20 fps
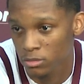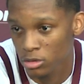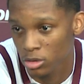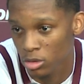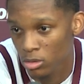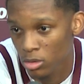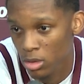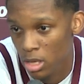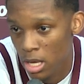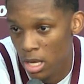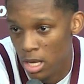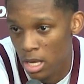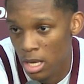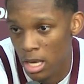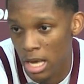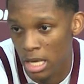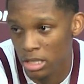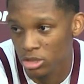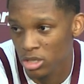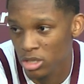So
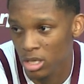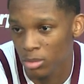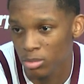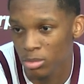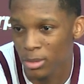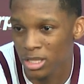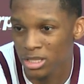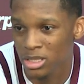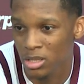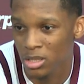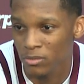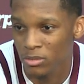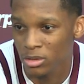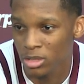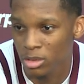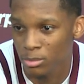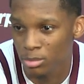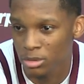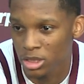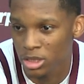I try to put myself in a
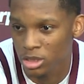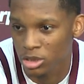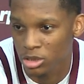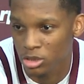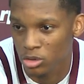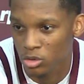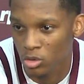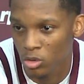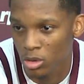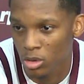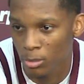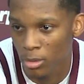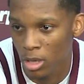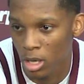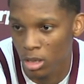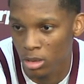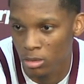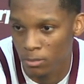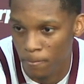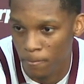good position to score the
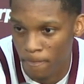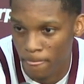ball,